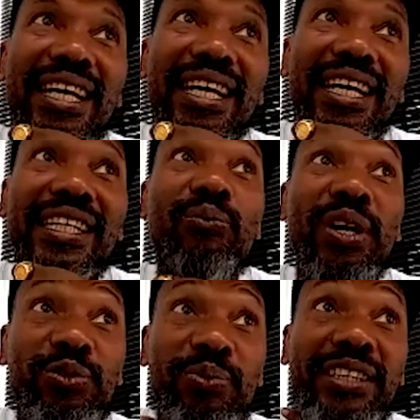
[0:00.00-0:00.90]
And then when,
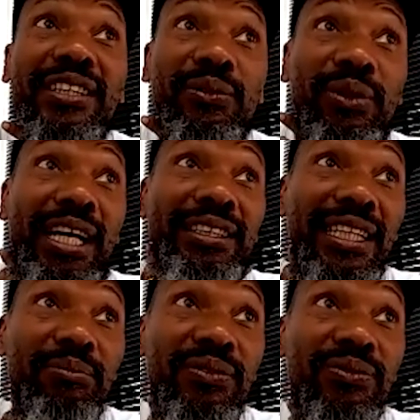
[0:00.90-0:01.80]
especially what I said
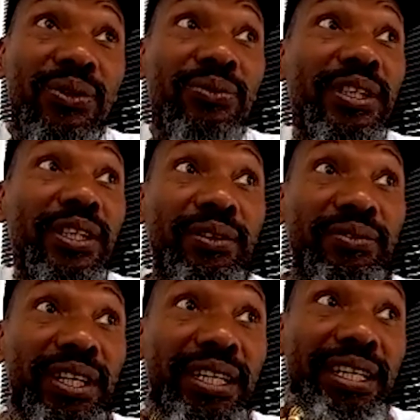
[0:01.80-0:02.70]
before, when the
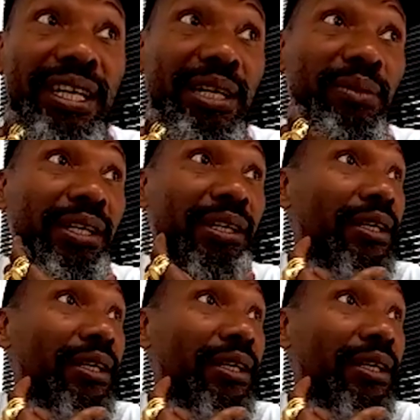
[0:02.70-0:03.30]
graffiti came in,